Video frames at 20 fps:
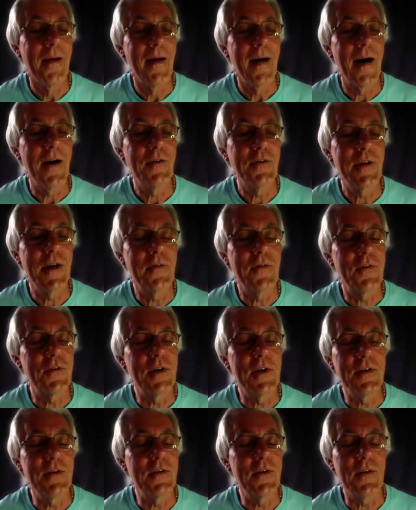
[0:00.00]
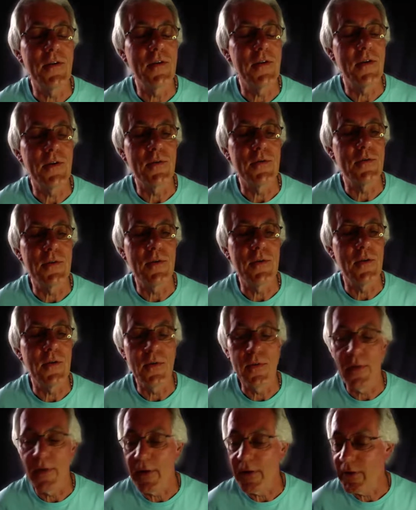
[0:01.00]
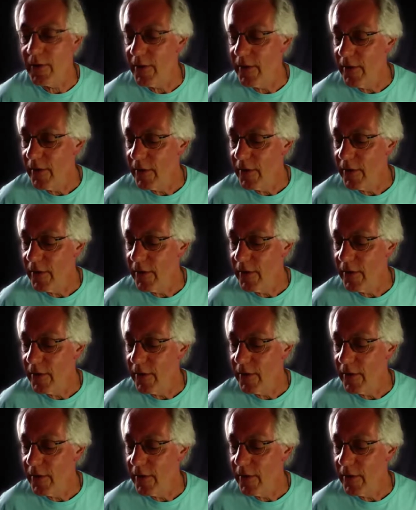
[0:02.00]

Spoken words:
I used to have a teacher that used to do that.